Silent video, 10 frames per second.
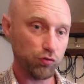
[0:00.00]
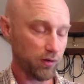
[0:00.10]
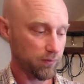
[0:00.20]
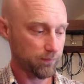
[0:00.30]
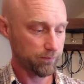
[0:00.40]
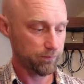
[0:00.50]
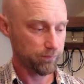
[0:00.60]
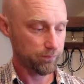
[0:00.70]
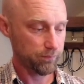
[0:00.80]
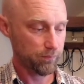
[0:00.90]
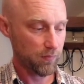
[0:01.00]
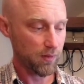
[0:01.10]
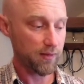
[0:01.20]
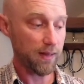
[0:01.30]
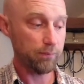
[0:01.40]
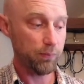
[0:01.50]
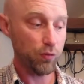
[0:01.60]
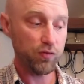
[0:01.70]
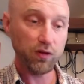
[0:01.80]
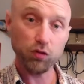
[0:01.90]
string. Again,
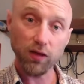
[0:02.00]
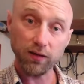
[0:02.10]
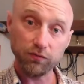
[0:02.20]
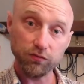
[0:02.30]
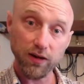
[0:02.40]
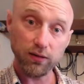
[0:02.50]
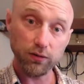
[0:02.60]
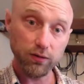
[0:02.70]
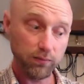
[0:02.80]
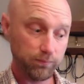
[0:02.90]
both in the 2nd fret, look.